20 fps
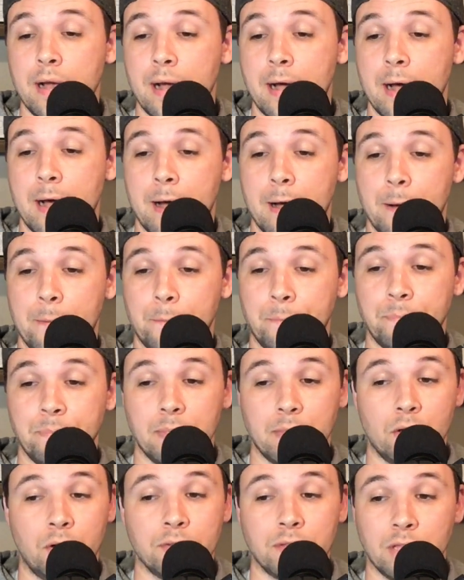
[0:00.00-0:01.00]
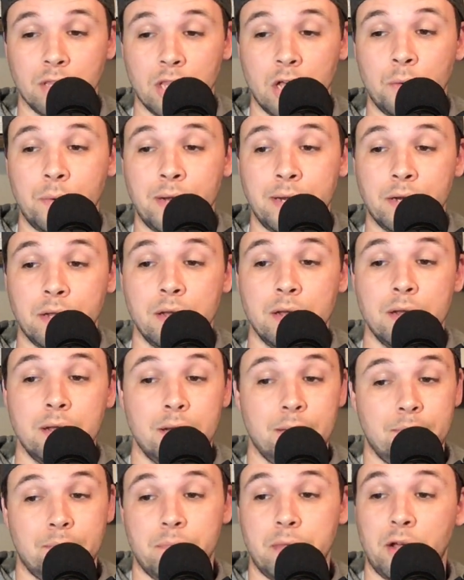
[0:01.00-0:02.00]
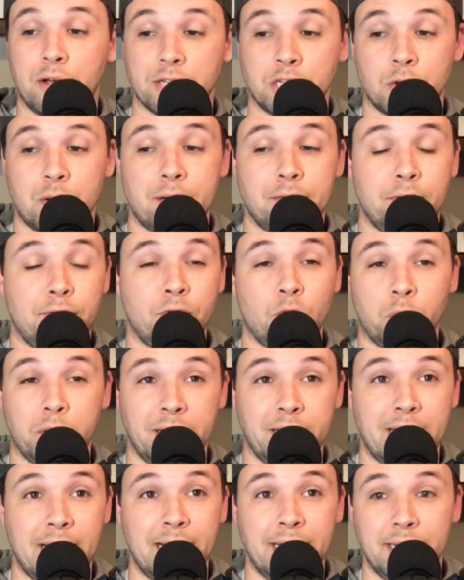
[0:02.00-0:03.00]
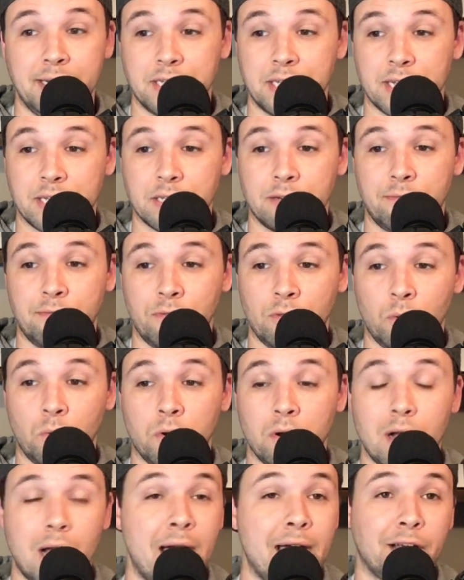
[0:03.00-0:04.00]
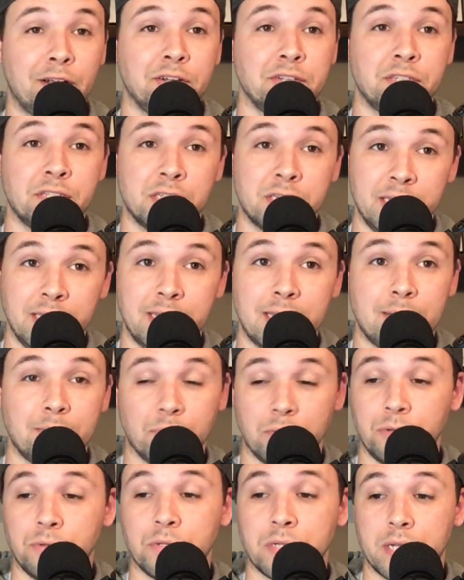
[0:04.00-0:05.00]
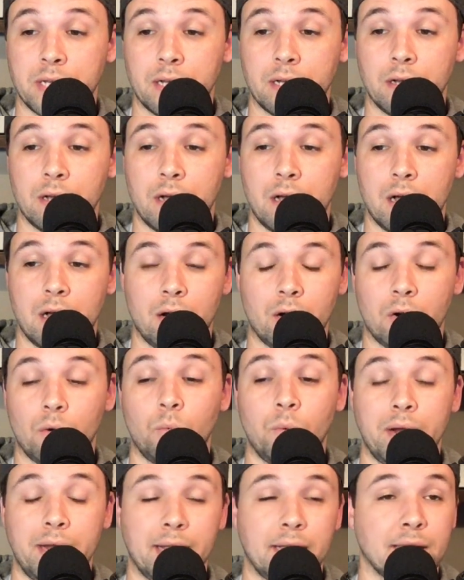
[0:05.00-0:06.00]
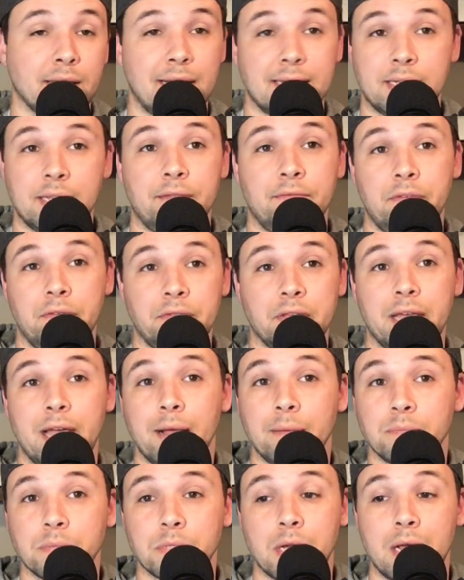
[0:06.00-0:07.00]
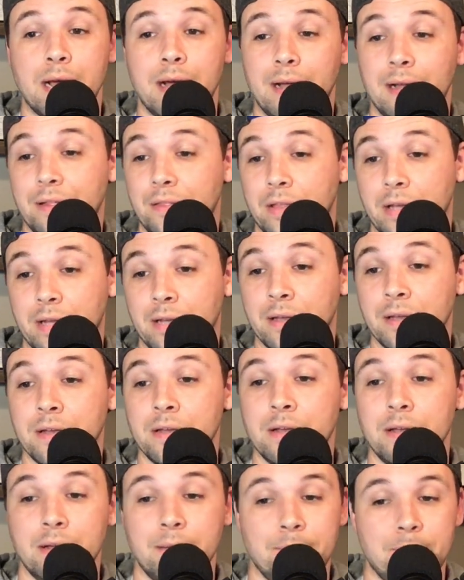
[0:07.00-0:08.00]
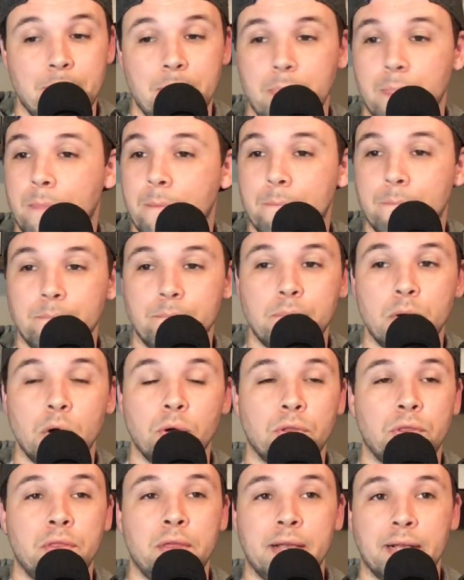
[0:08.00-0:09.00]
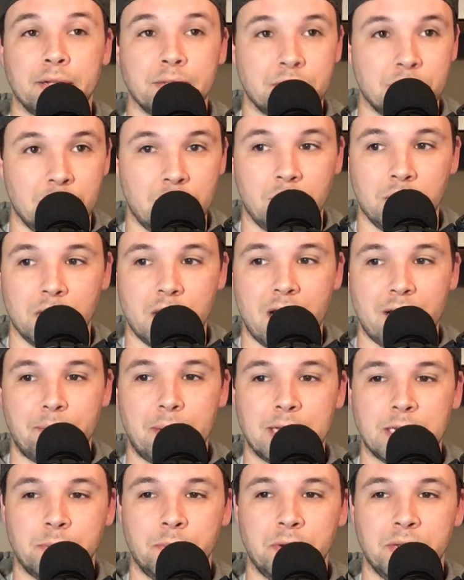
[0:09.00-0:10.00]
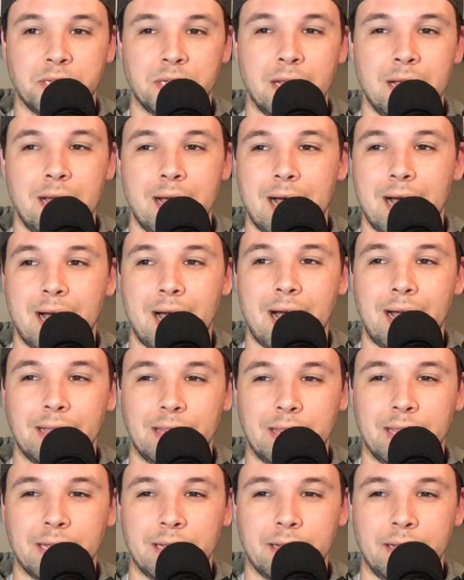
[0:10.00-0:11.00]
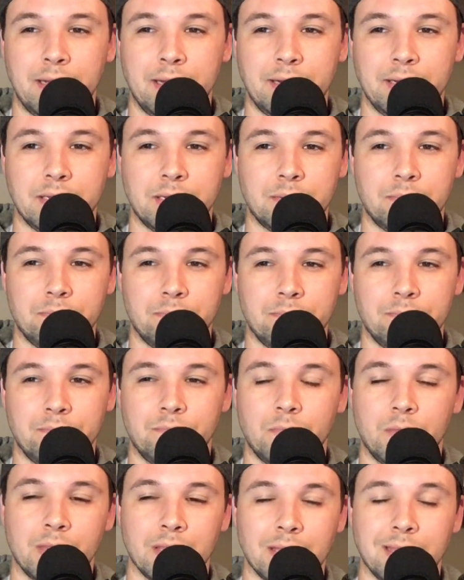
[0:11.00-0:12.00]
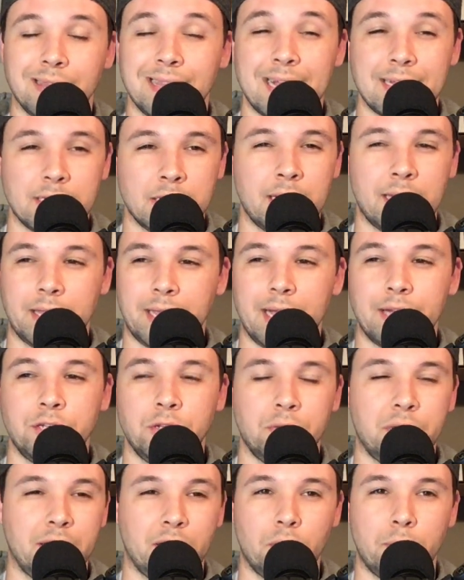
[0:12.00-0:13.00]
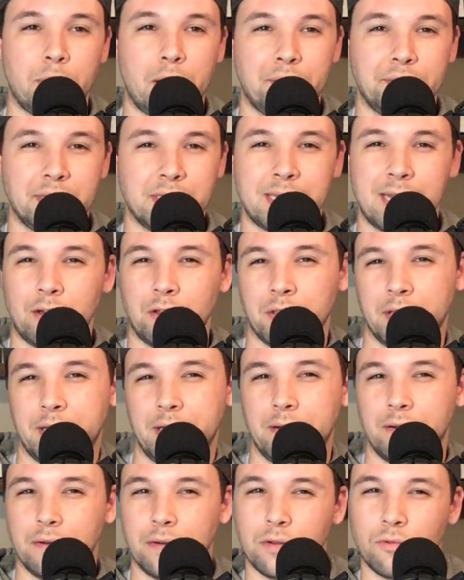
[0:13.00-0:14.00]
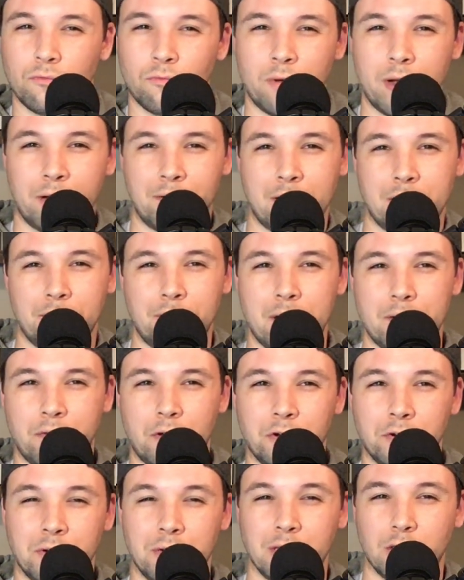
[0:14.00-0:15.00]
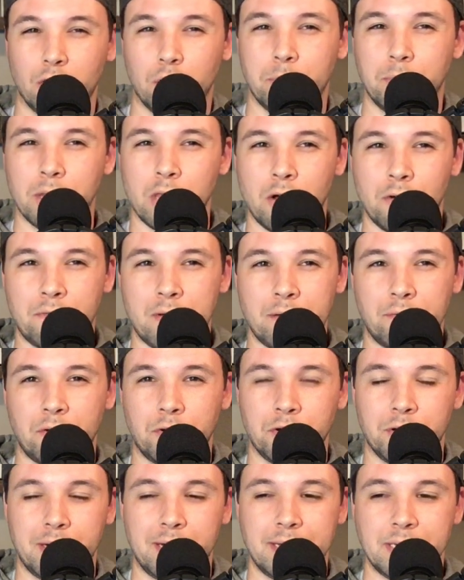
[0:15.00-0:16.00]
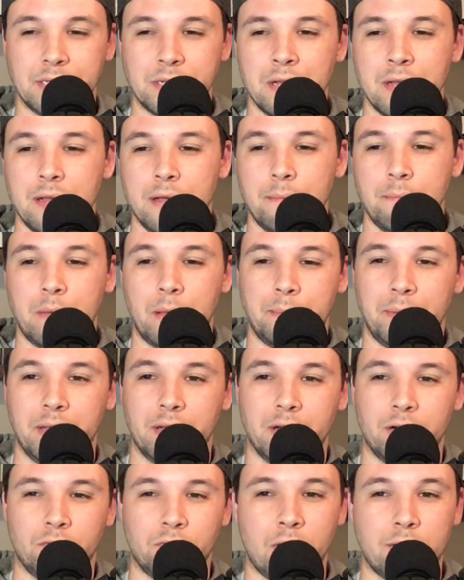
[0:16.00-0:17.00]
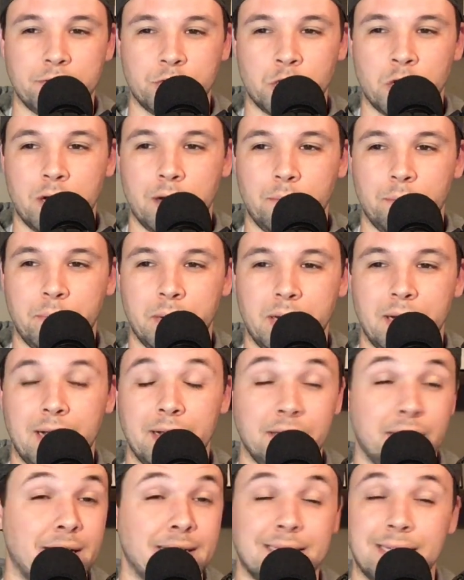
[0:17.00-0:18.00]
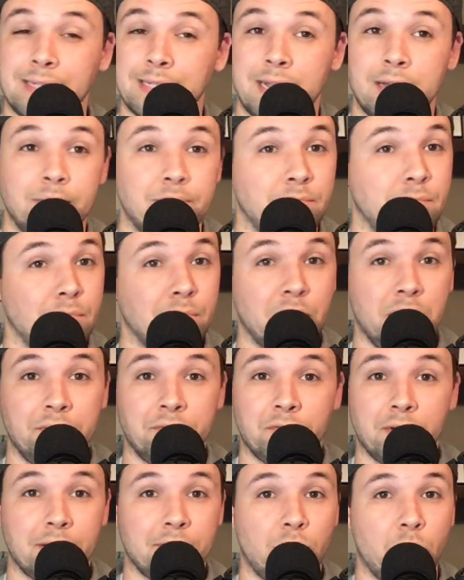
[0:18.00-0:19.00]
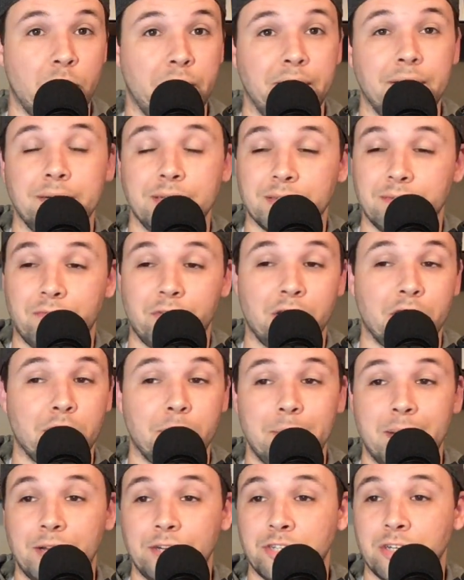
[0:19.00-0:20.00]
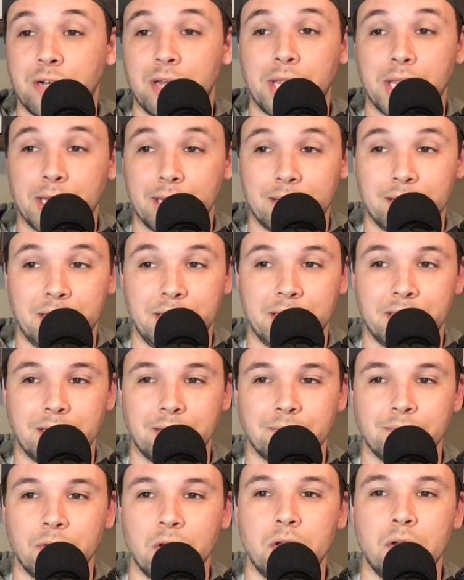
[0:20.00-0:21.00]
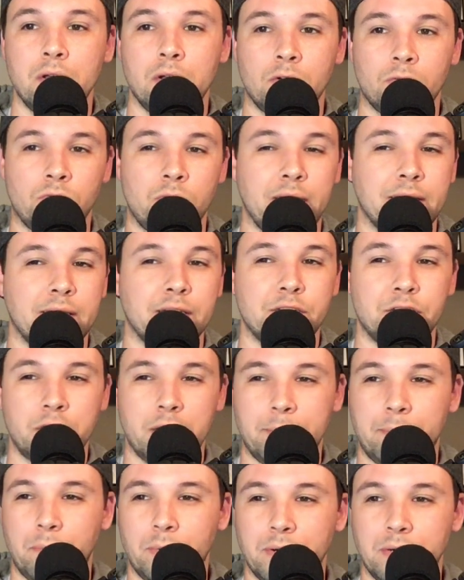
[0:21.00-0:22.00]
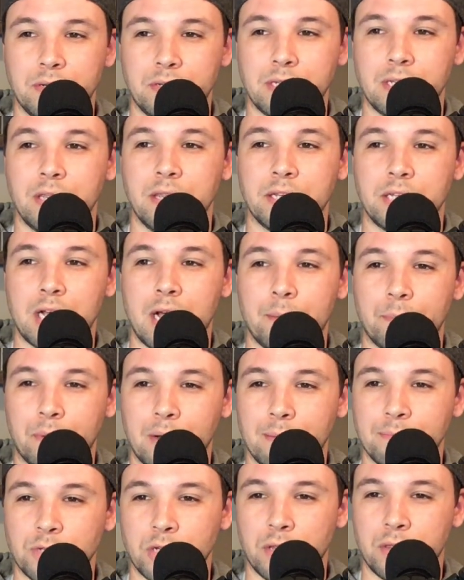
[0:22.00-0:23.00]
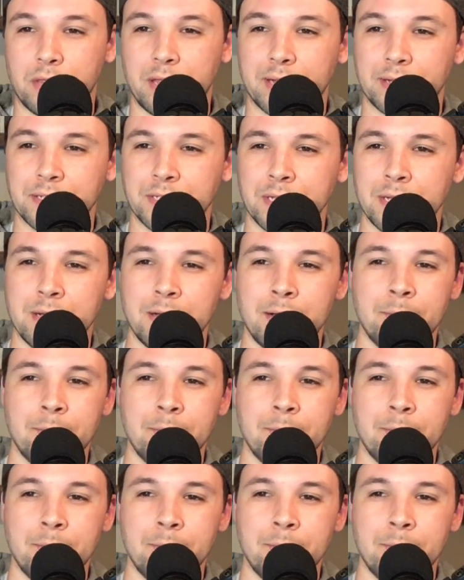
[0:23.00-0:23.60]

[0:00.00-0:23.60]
On the low end, they also have a 40-86 floor. I could see them losing or winning less than 50 games. I think both things are live possibilities. I think it is less likely. I do think it'll probably settle in right around 500, a little below 500 as maybe a rough start. But as I said, believe in Rick Forney. He's a very good manager. I think he can right the ship when the time comes on things.